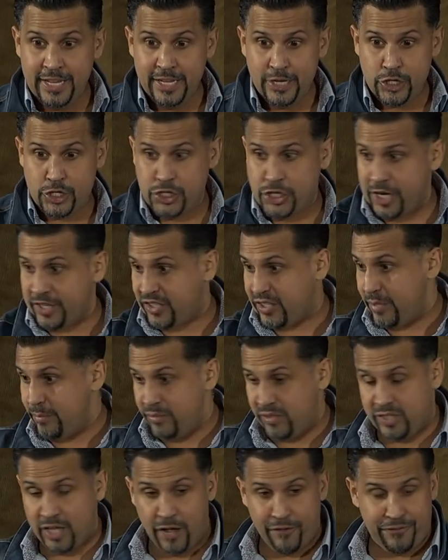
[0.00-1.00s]
shuts
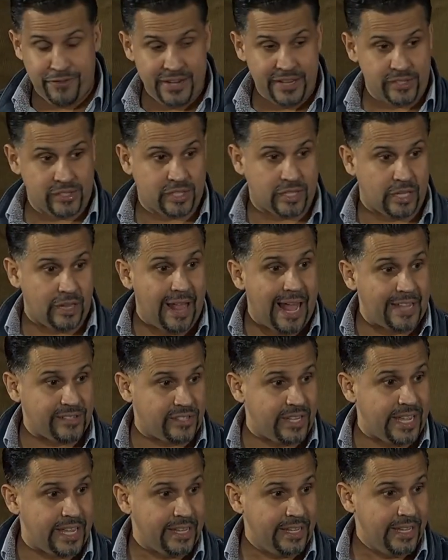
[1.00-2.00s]
himself in his
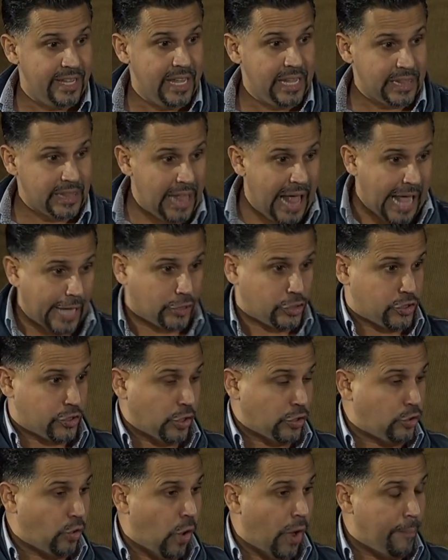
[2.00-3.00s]
closet, locks the
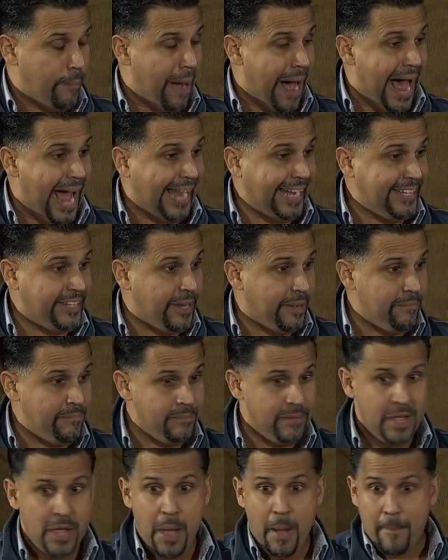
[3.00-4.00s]
door behind him.
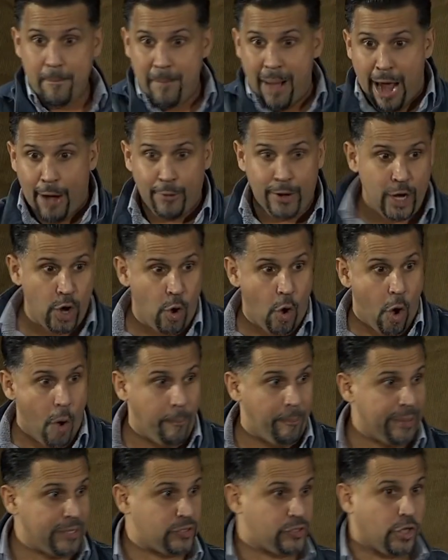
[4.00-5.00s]
Mario
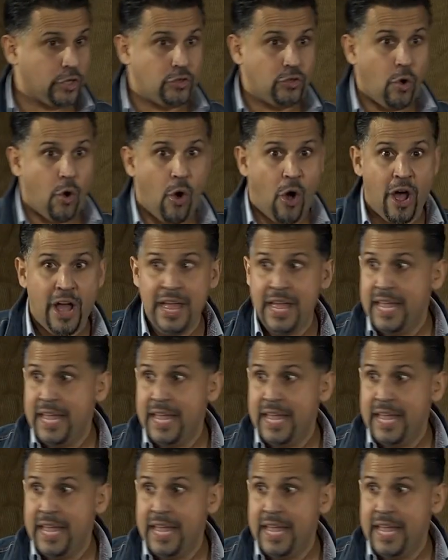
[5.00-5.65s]
opens the door.